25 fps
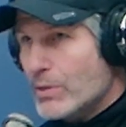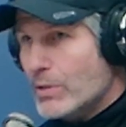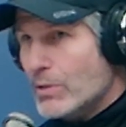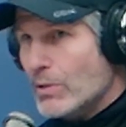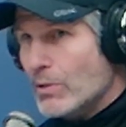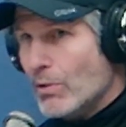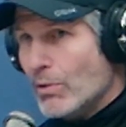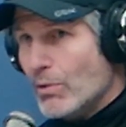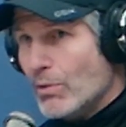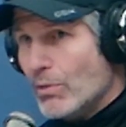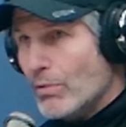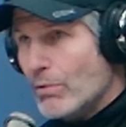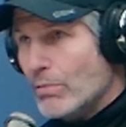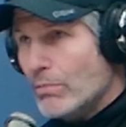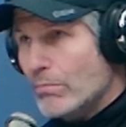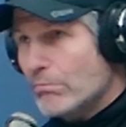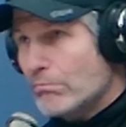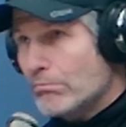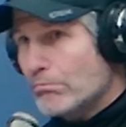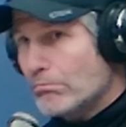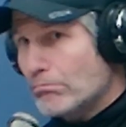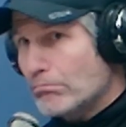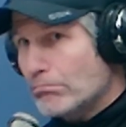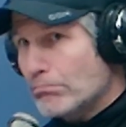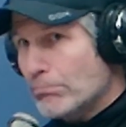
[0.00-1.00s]

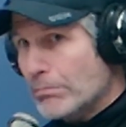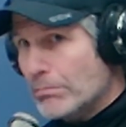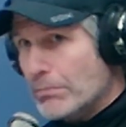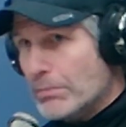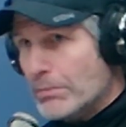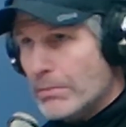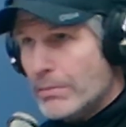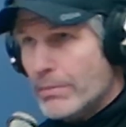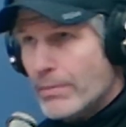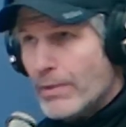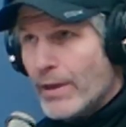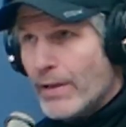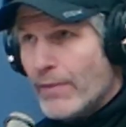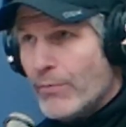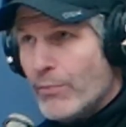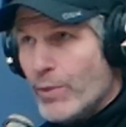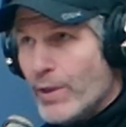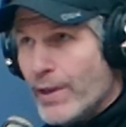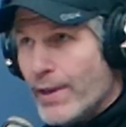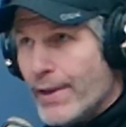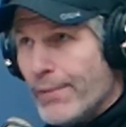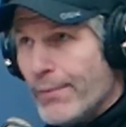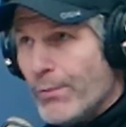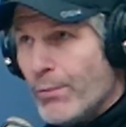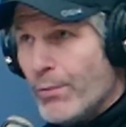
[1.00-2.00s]
So
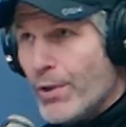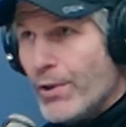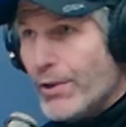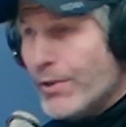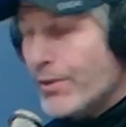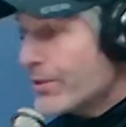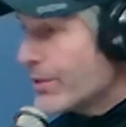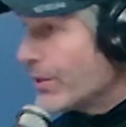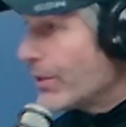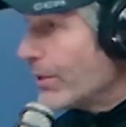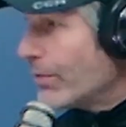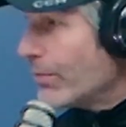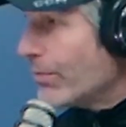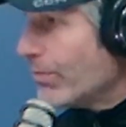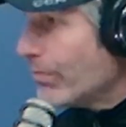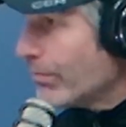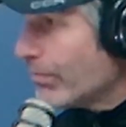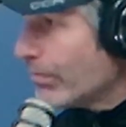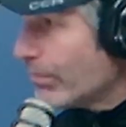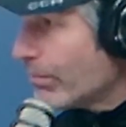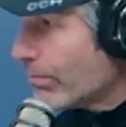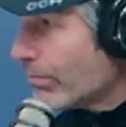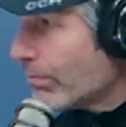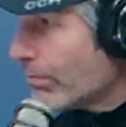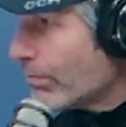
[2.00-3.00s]
if we had one or two
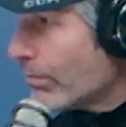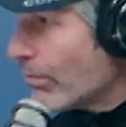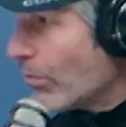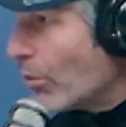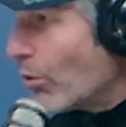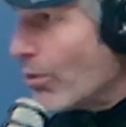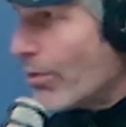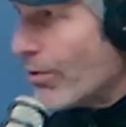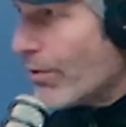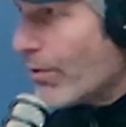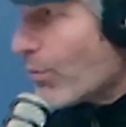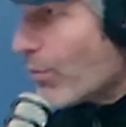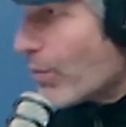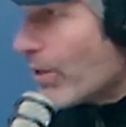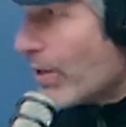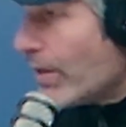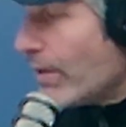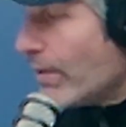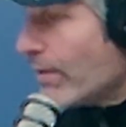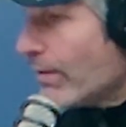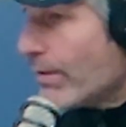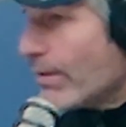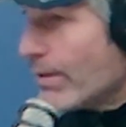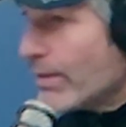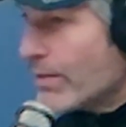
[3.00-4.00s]
or
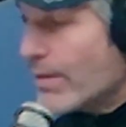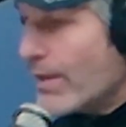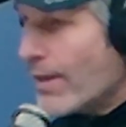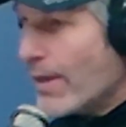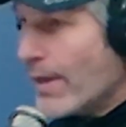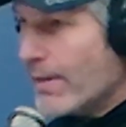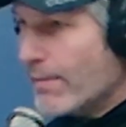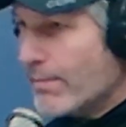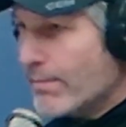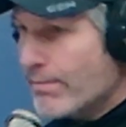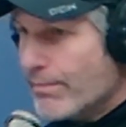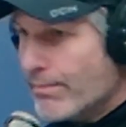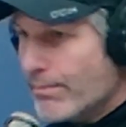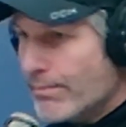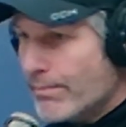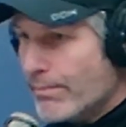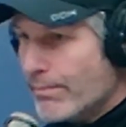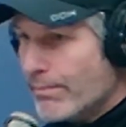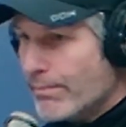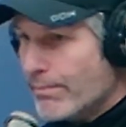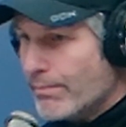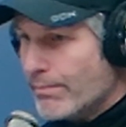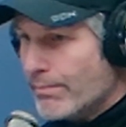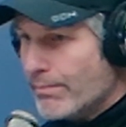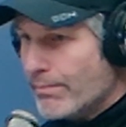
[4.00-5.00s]
three, does that
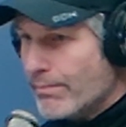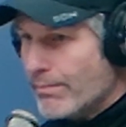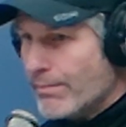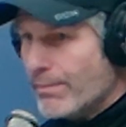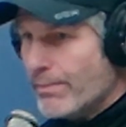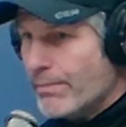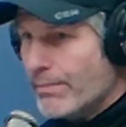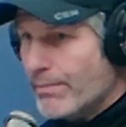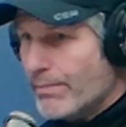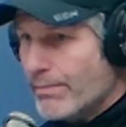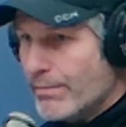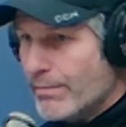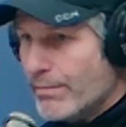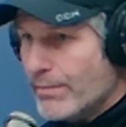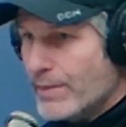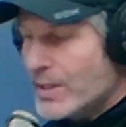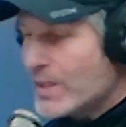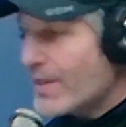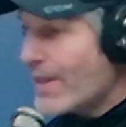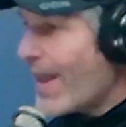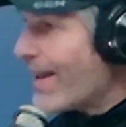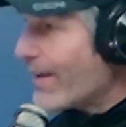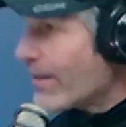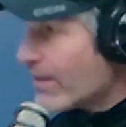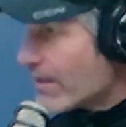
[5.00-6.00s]

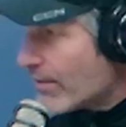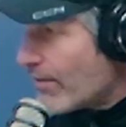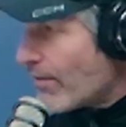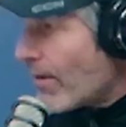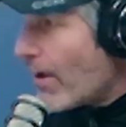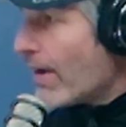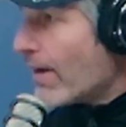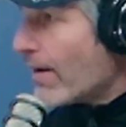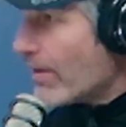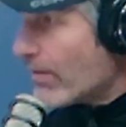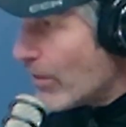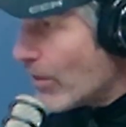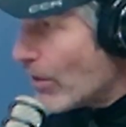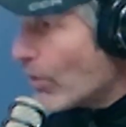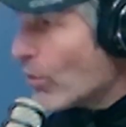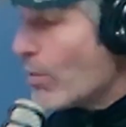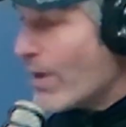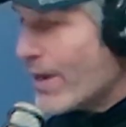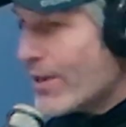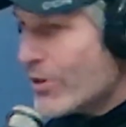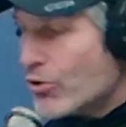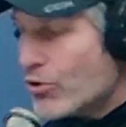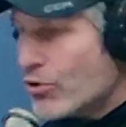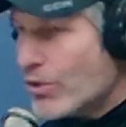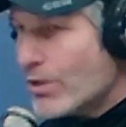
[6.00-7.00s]
satisfy the
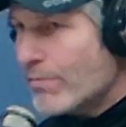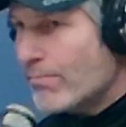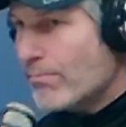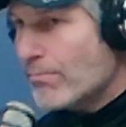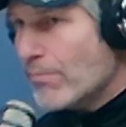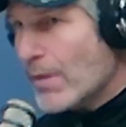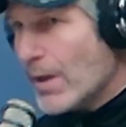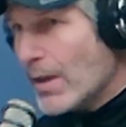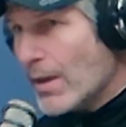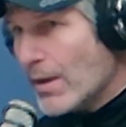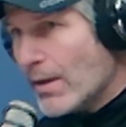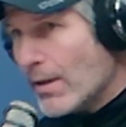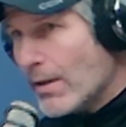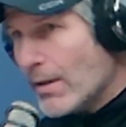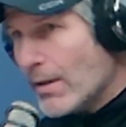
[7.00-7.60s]
question?